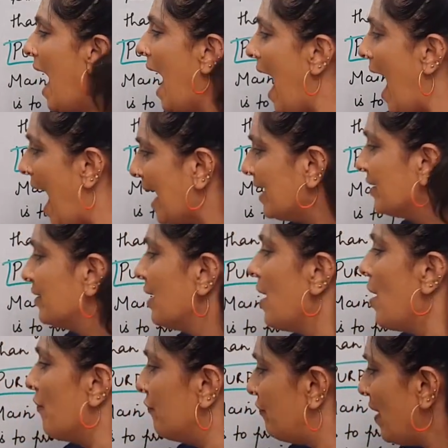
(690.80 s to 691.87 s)
And
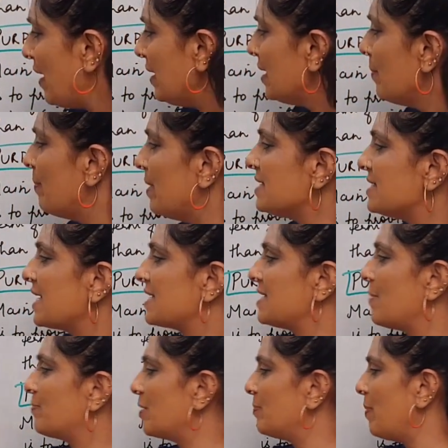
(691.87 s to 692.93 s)
when the bill is
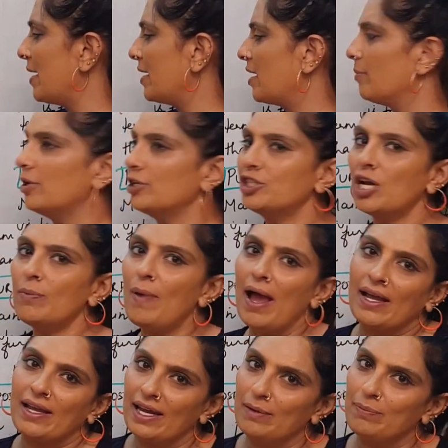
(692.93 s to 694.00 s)
accepted by commercial
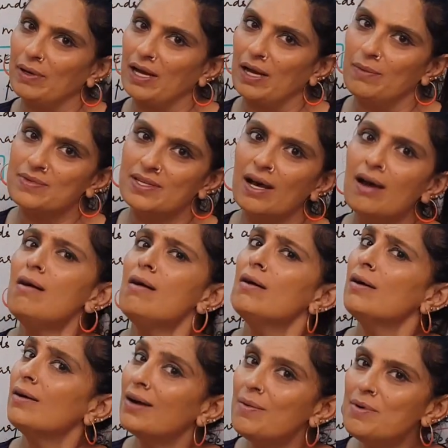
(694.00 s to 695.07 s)
bank, it becomes a
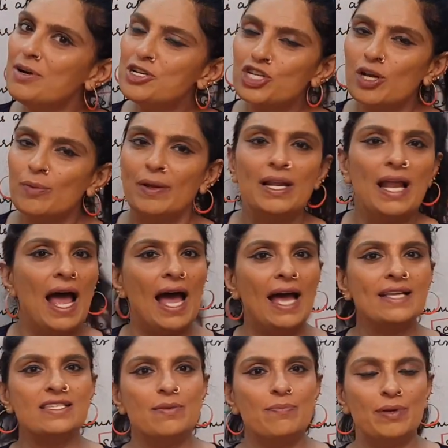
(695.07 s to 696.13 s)
commercial bill.
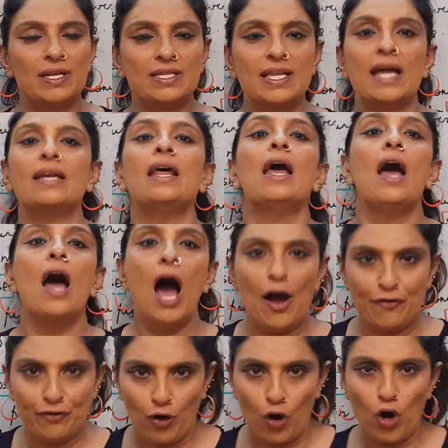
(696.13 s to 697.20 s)
As simple as that.
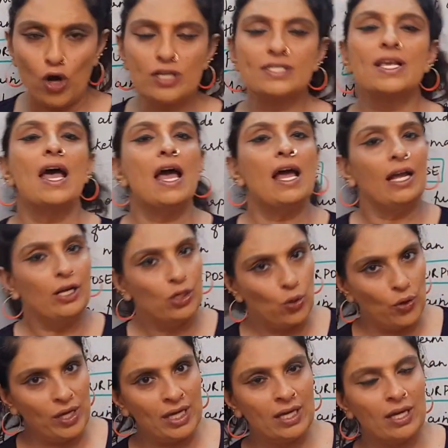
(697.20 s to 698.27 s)
Of course,
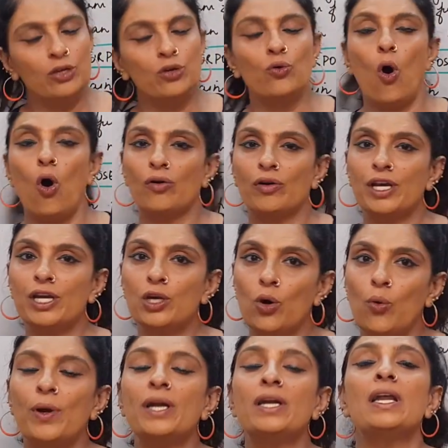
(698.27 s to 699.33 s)
knowing you already
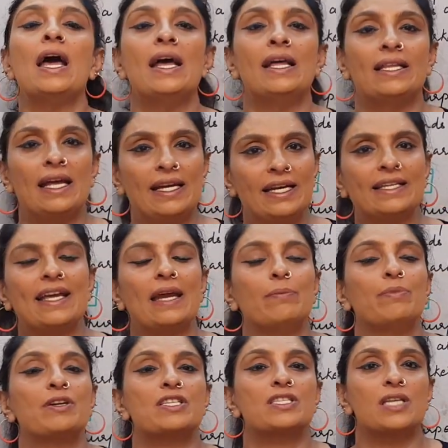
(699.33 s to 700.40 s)
know it, that it can be
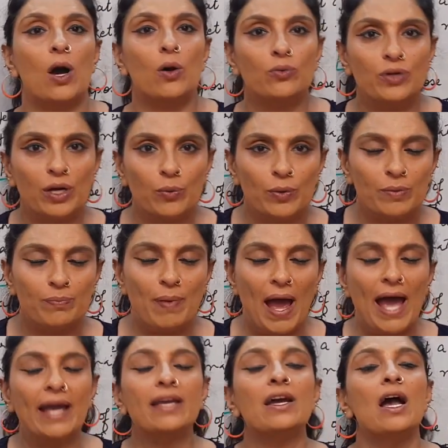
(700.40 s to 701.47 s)
discounted with
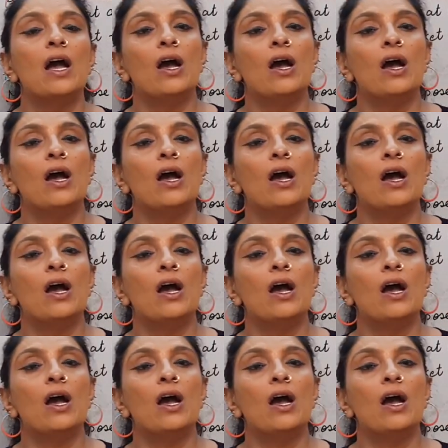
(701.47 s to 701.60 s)
bank.